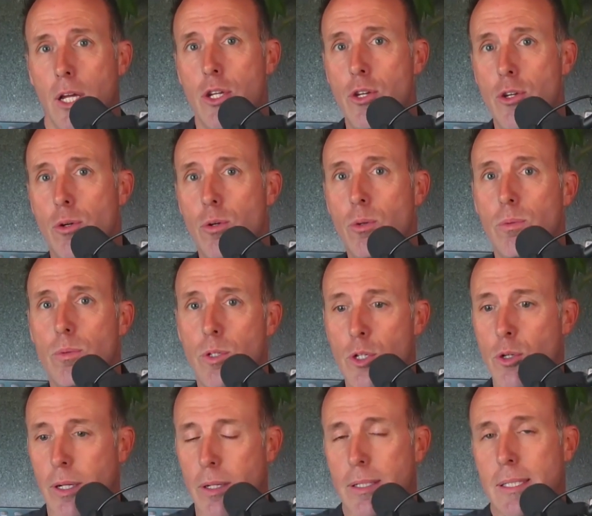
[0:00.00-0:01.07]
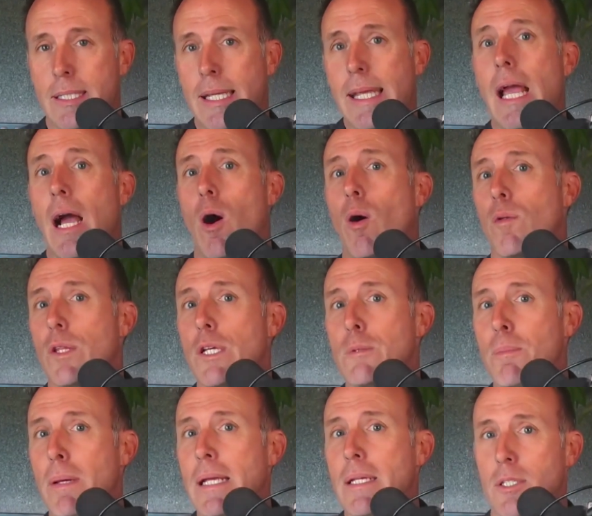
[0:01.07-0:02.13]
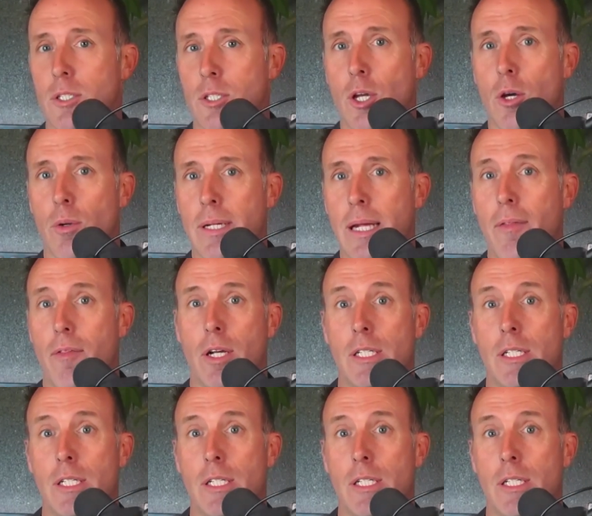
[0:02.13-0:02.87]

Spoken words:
you can see how all these pieces go together.